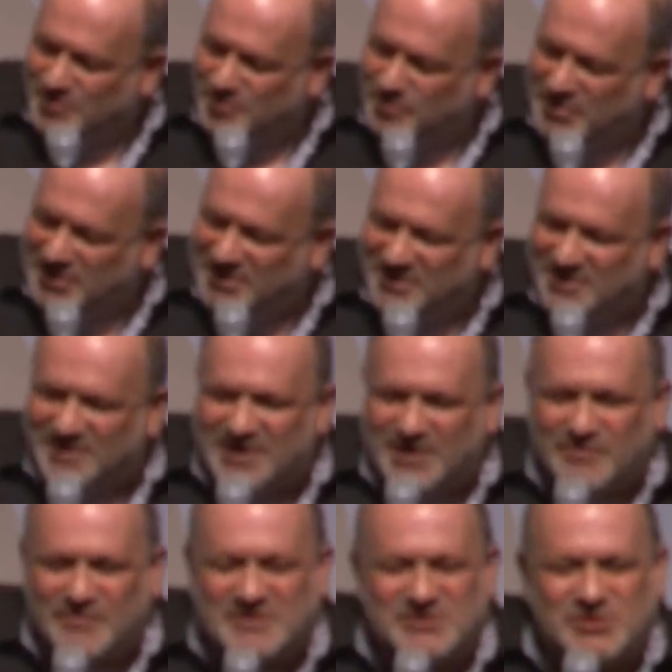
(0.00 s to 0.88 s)
Betty
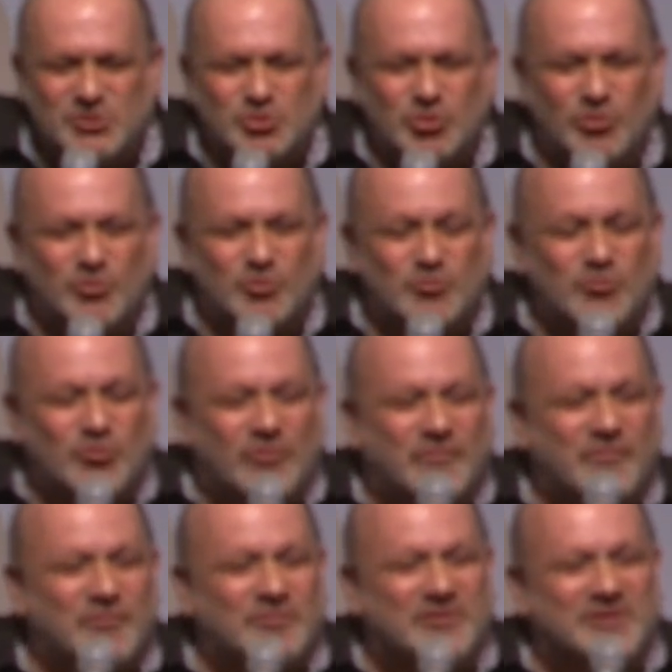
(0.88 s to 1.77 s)
Davis and Joan
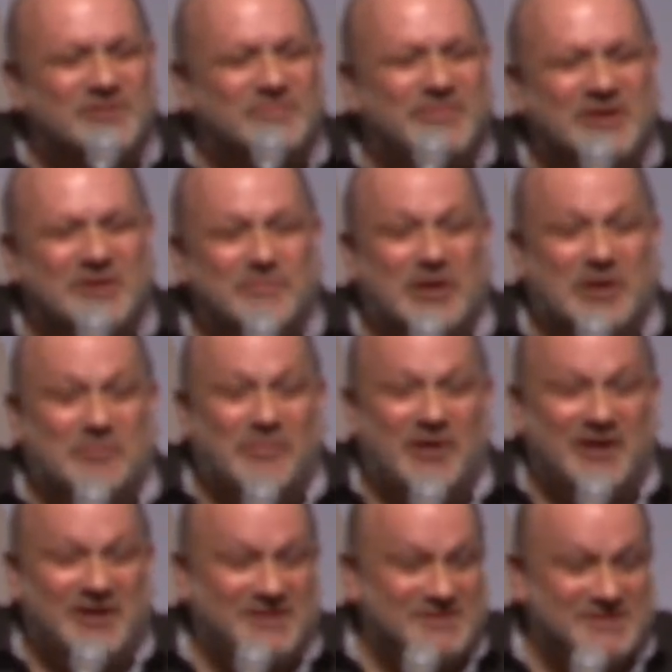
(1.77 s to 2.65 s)
Crawford in my
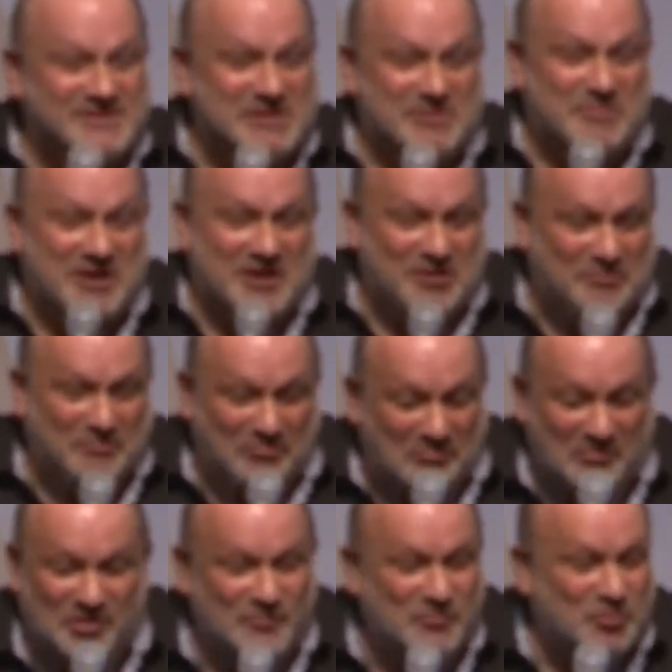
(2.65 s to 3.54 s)
mind somehow,
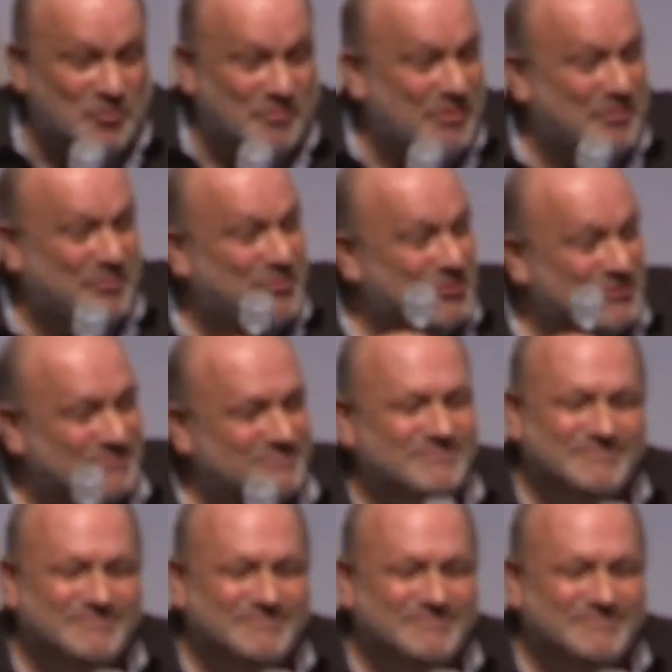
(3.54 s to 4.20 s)
if you remember.